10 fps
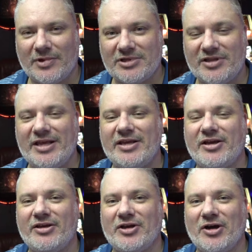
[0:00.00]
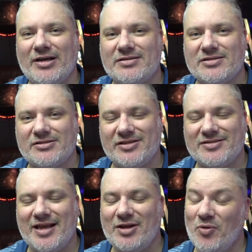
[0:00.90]
So there you go, guys,
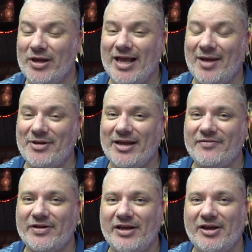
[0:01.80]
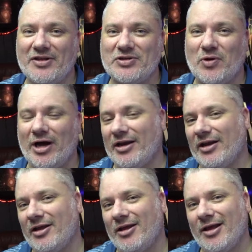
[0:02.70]
just a quick update video, this
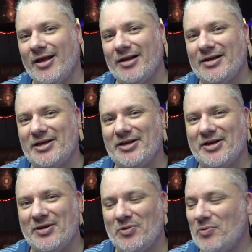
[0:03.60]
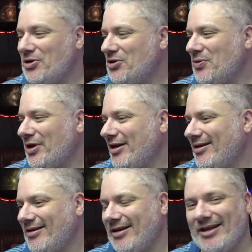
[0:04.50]
one, letting you know what we're doing
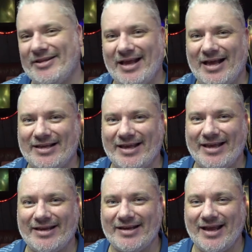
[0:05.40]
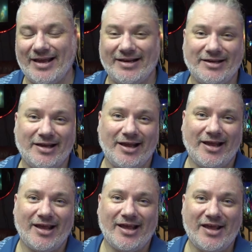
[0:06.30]
in the arcade. And
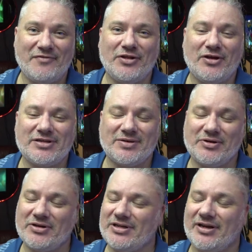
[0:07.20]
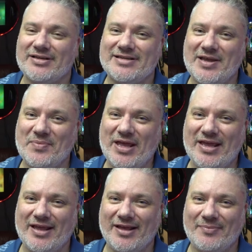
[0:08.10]
even though sometimes you don't see
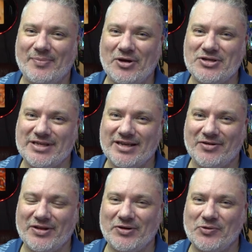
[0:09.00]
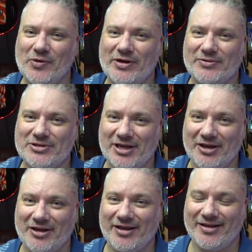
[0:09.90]
me posting on the odd week or
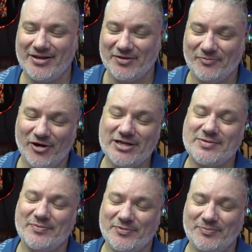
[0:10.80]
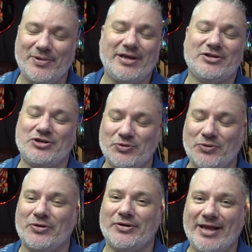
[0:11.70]
so, you can be
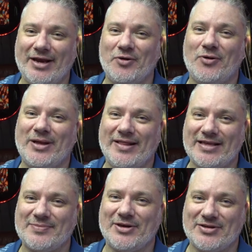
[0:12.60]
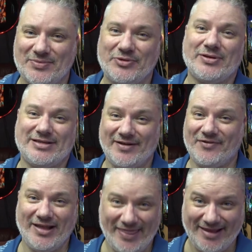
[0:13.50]
assured that normally that's because I'm doing
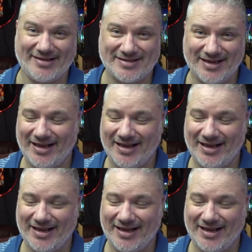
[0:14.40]
stuff like this.